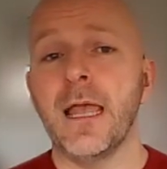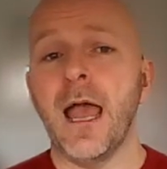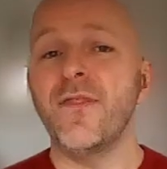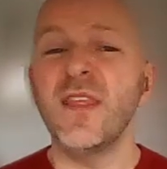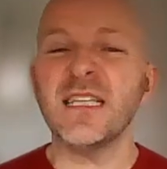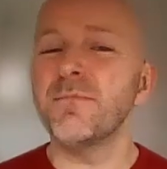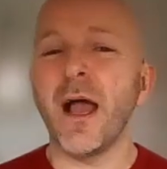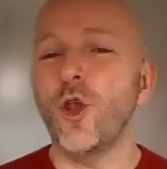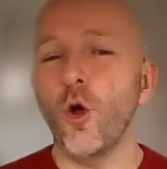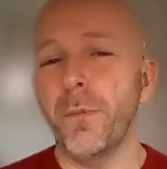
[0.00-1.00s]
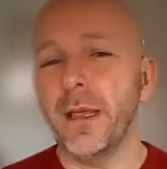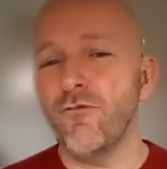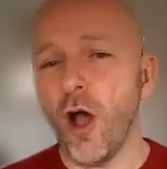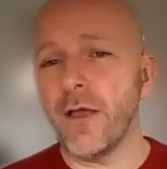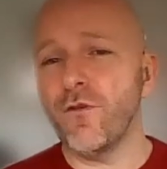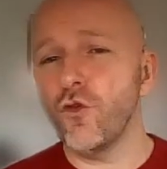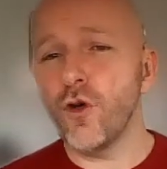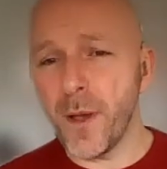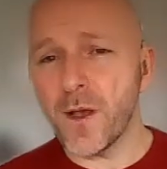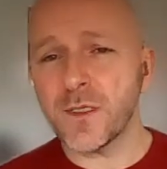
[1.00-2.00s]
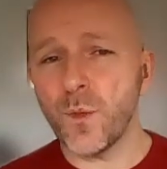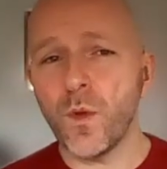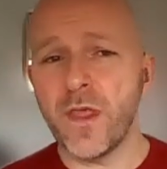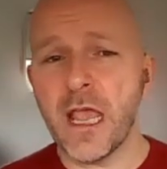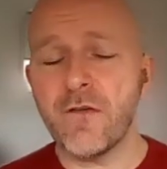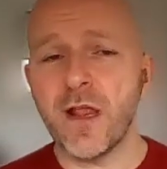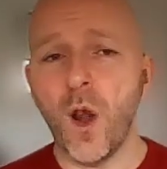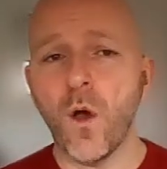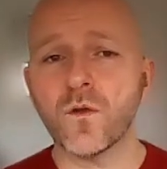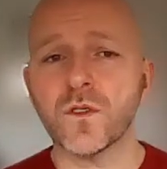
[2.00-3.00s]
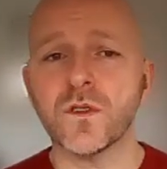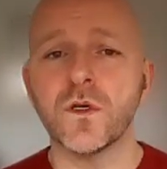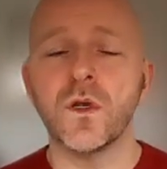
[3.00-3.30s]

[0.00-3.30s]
And this might not be right for a person with hearing loss,